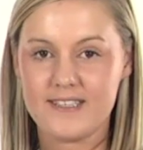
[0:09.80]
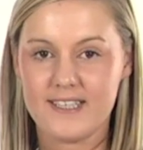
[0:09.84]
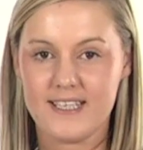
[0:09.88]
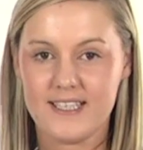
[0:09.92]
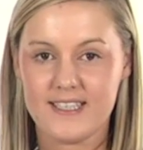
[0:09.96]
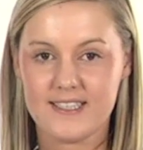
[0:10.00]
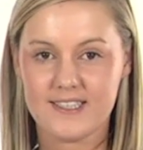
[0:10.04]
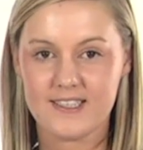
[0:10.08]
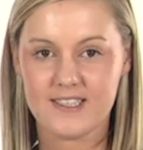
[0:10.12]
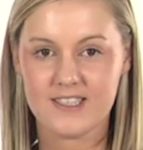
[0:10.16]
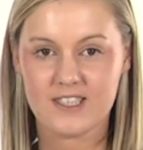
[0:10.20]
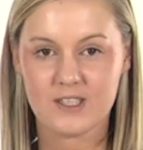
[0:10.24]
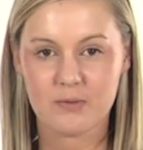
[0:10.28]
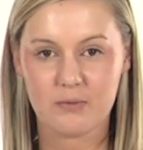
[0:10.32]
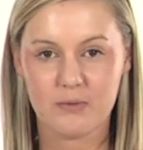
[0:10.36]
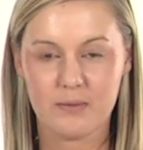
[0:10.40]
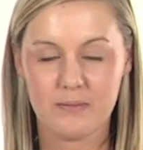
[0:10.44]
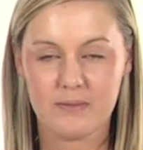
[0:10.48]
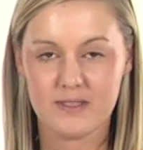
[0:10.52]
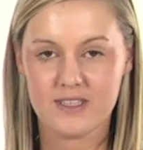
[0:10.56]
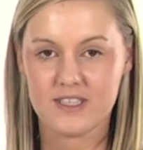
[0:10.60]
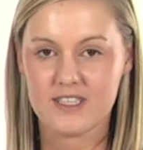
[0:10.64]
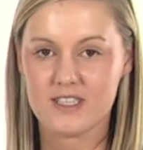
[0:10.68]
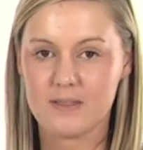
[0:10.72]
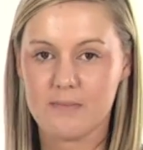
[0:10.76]
Seasons
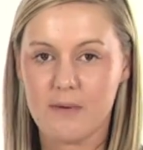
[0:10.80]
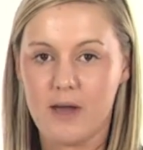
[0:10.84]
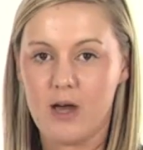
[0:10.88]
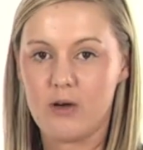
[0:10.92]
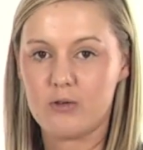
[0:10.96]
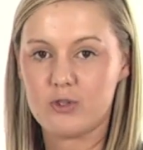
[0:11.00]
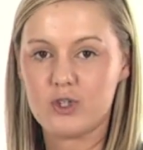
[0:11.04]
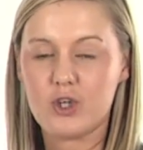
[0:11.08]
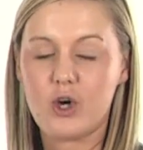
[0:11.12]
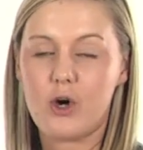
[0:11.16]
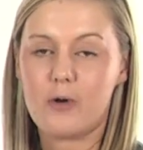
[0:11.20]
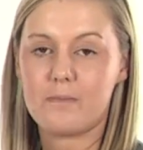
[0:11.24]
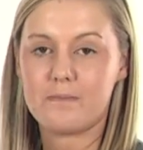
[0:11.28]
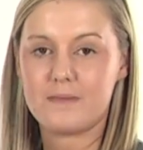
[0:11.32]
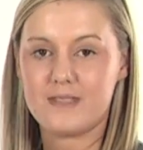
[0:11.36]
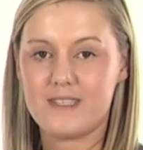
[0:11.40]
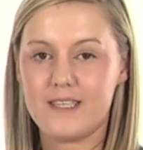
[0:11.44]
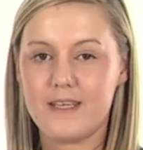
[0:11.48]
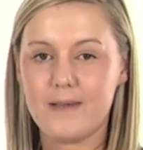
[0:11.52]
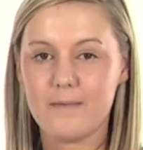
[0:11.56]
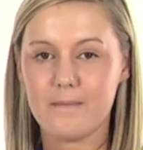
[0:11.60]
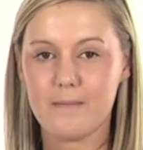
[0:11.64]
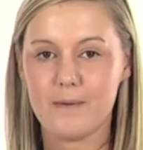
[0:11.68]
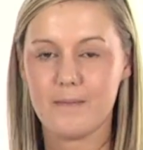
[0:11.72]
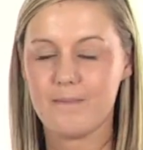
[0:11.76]
Women's Sibel Top
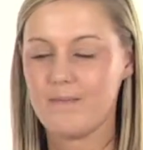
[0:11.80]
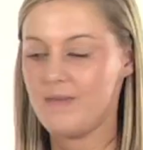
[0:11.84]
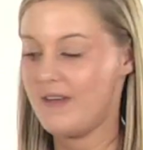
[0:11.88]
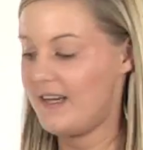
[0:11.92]
Zip.